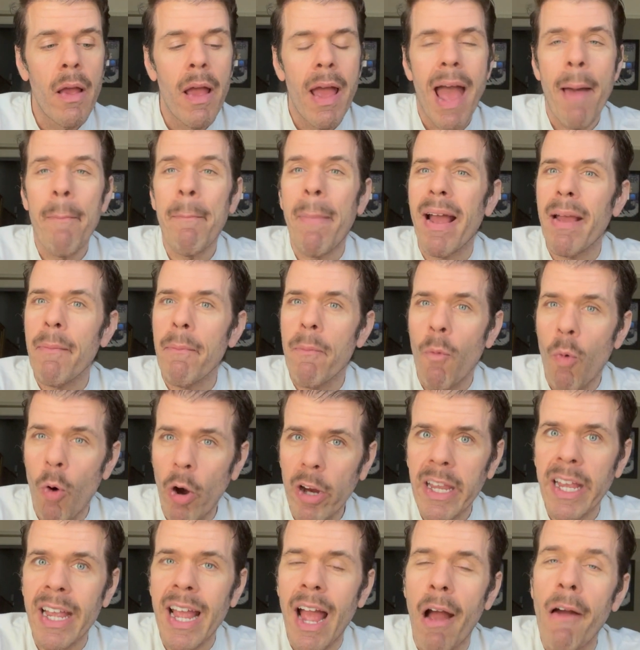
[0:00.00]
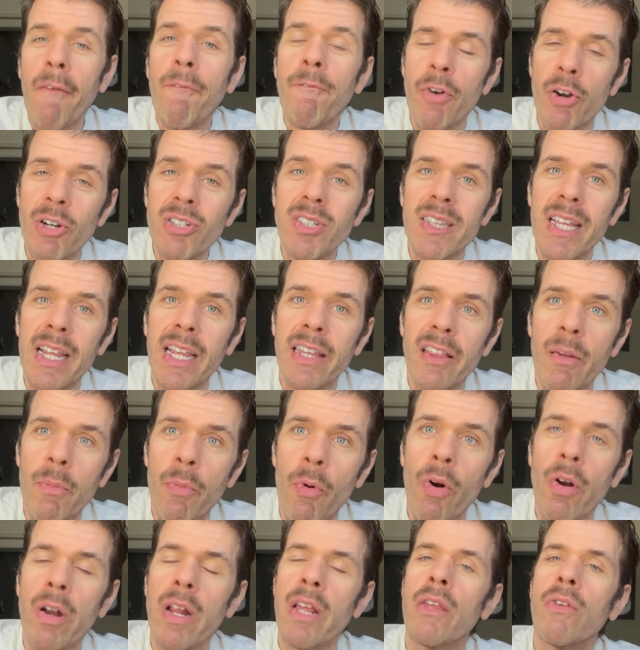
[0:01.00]
And by working out first thing in the
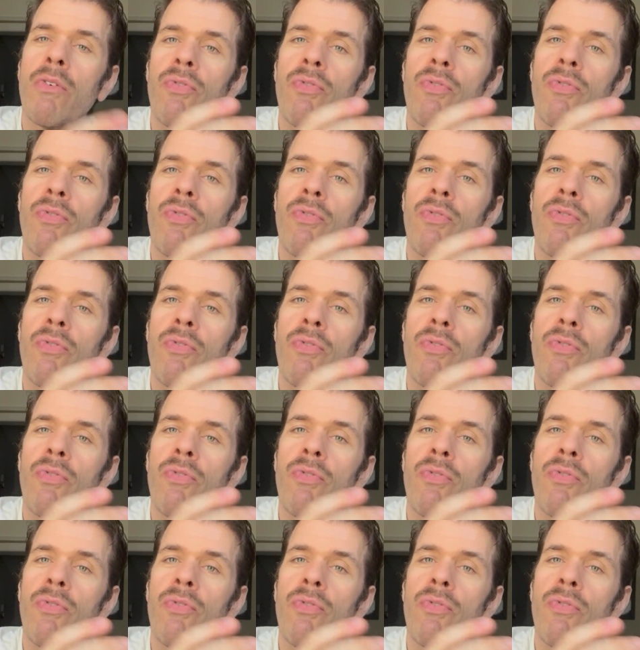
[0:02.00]
morning,